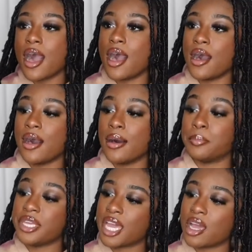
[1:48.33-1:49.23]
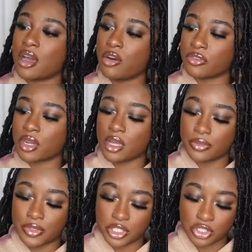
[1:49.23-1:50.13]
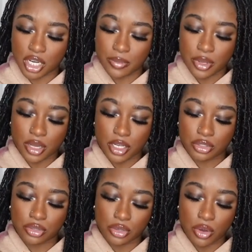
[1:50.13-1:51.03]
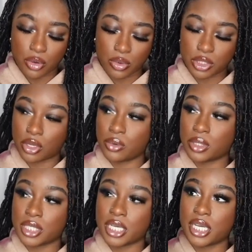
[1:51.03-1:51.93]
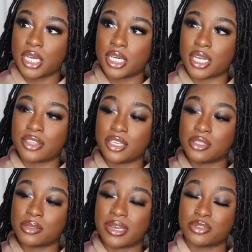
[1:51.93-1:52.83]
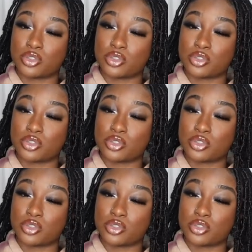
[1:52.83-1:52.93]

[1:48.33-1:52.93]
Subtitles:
But yeah, overall, this tripod is so good. I think it was about